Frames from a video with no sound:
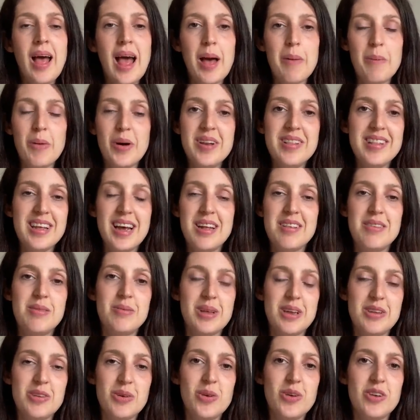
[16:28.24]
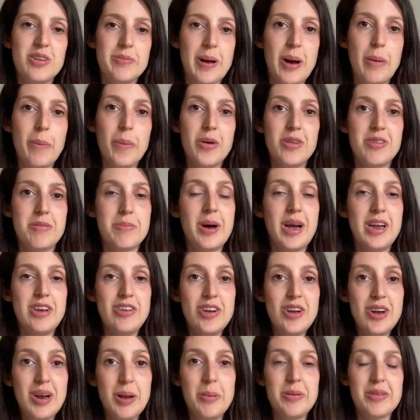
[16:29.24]
And one of the items I talked about was my
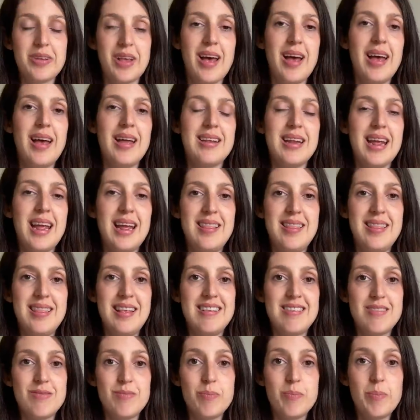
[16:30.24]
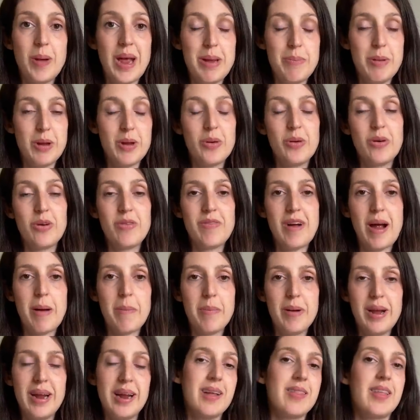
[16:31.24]
tulip skirt in this baby cord
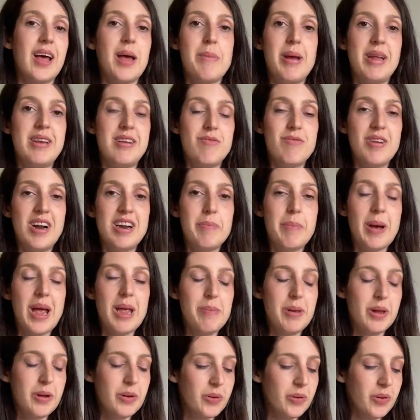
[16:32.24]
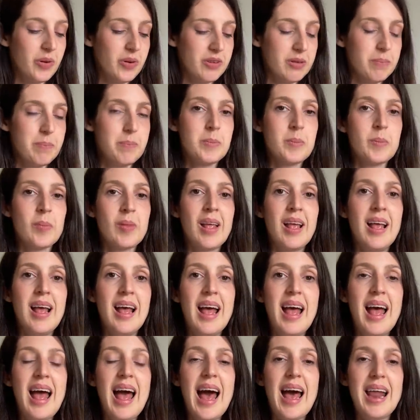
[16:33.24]
fabric that I made in red baby cord.
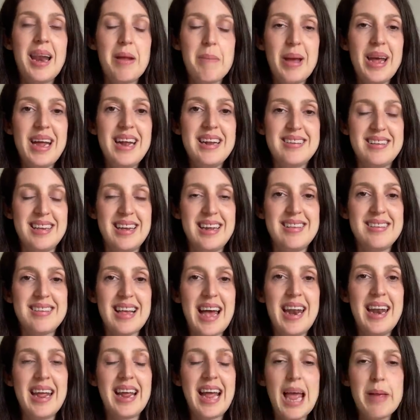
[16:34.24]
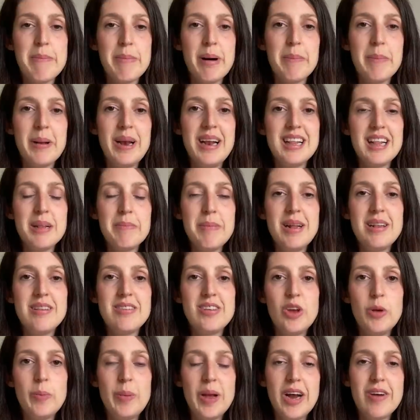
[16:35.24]
And I made it and it came up a little bit
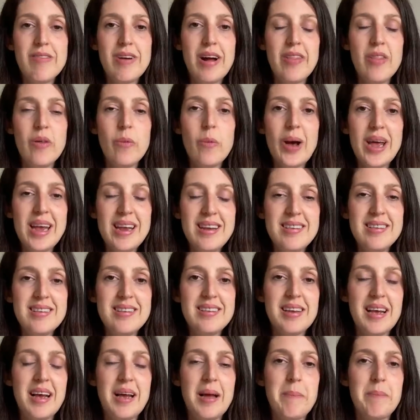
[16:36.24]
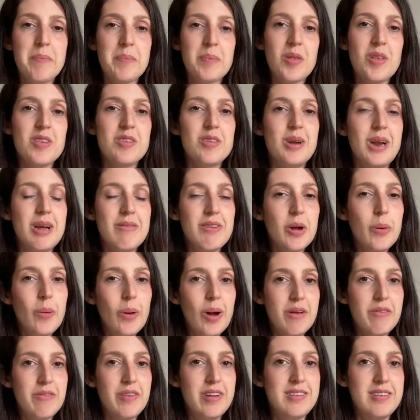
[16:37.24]
too big around the waist, um, so it never
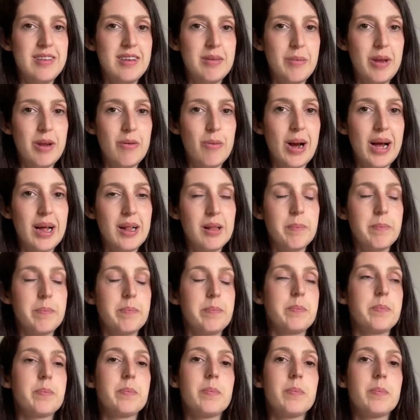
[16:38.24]
quite fitted me well.